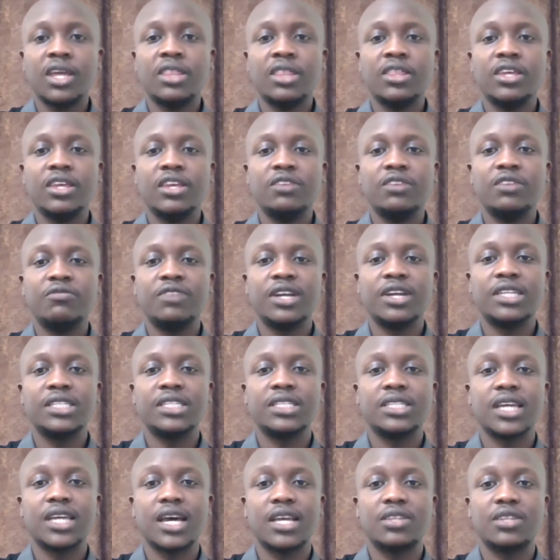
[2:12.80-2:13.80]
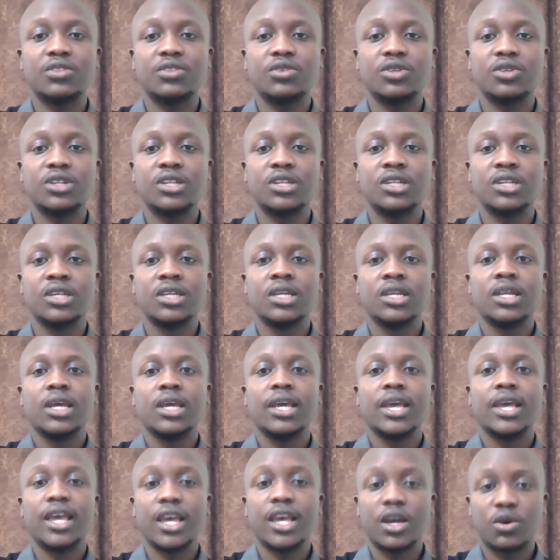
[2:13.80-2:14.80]
and the effect it has on
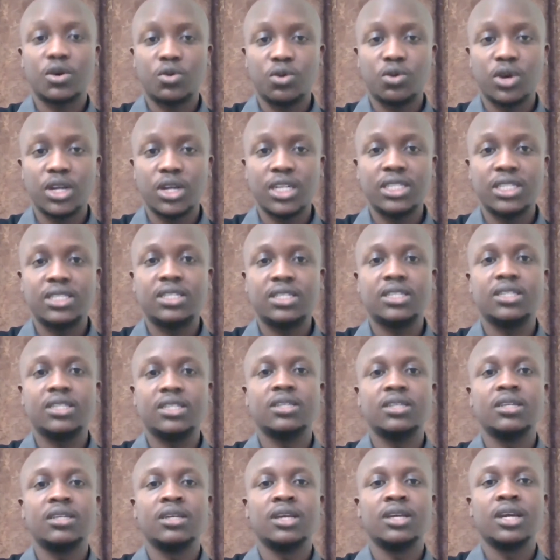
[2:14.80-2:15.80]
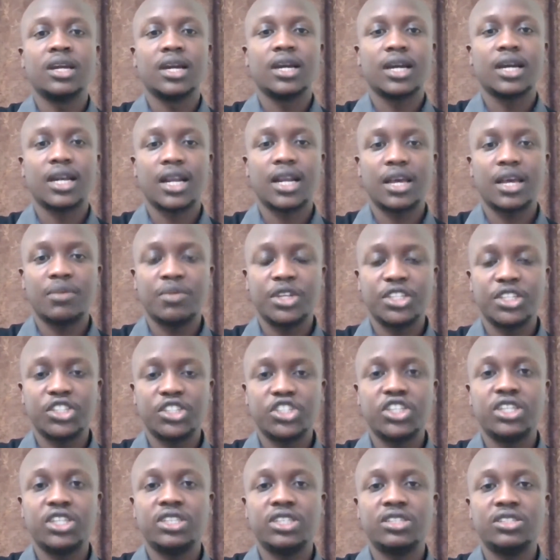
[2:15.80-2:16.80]
air quality, climate
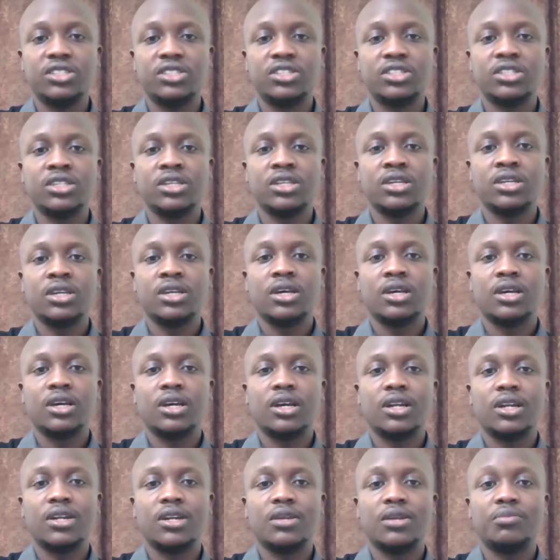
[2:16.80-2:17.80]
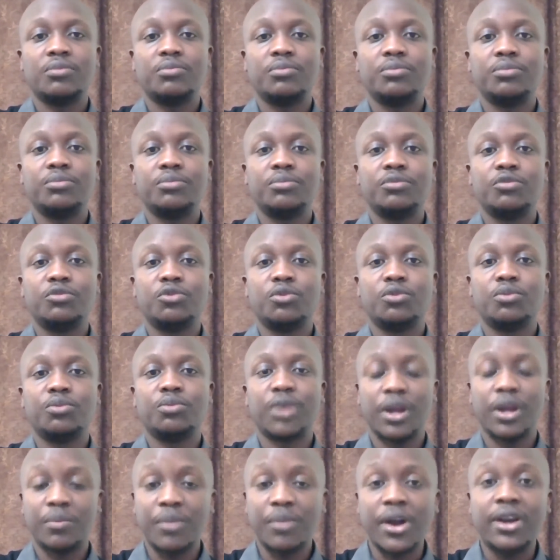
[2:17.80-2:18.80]
change, and
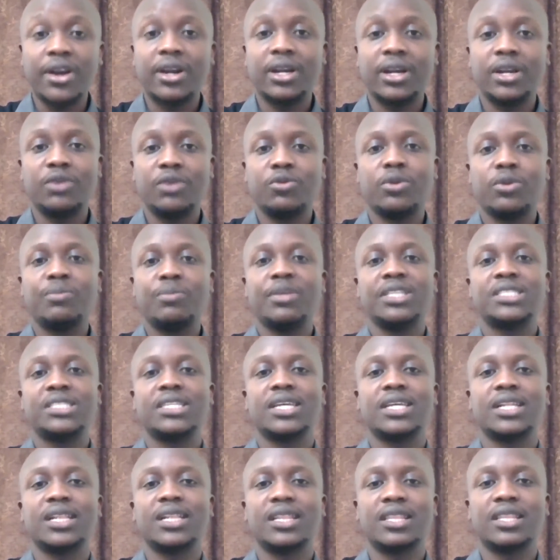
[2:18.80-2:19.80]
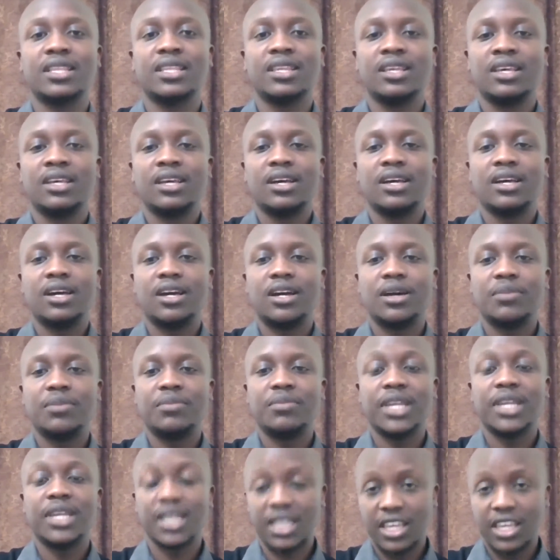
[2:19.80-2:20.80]
primarily women's health
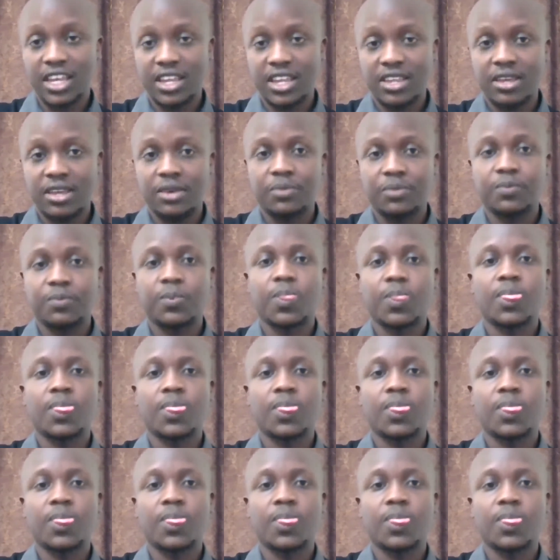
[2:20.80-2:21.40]
in Kenya.